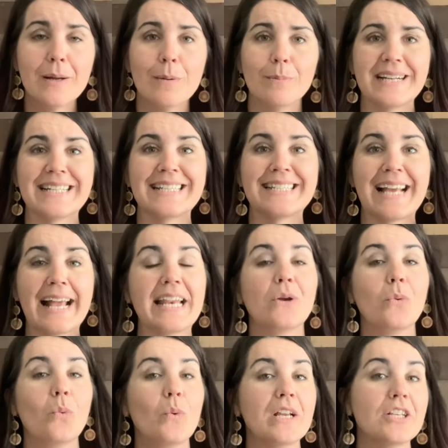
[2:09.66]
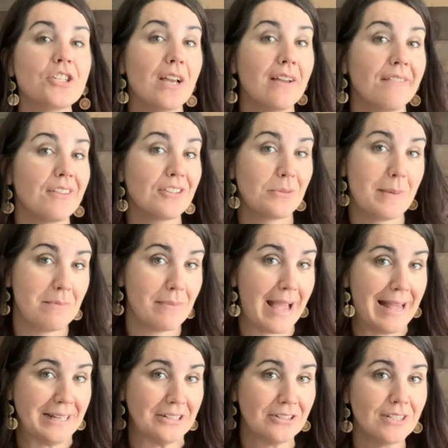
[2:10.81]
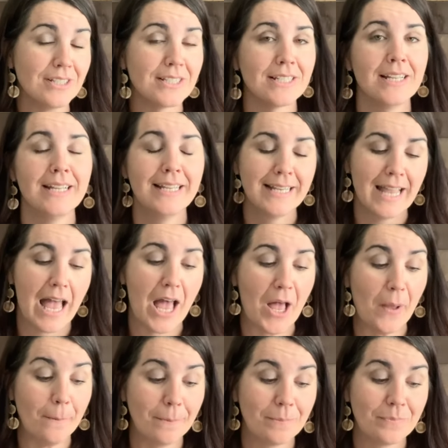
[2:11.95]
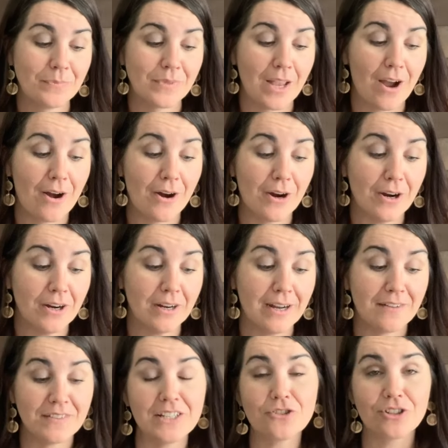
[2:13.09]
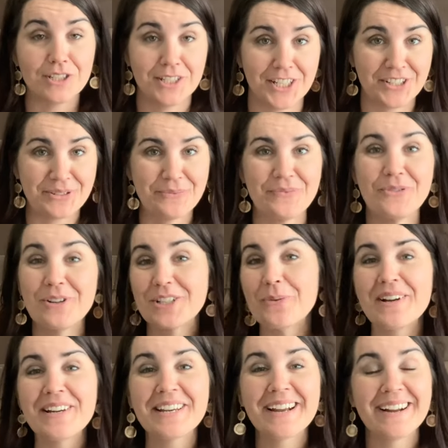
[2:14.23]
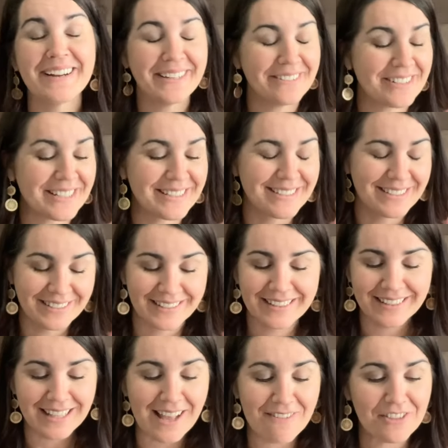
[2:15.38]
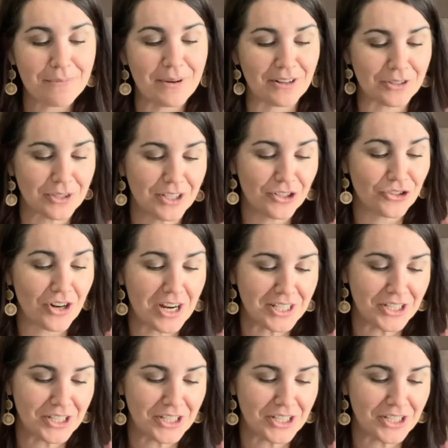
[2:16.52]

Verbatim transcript: by deciding which of those main patterns um, are of interest to you. Which one are you just love the most, you're drawn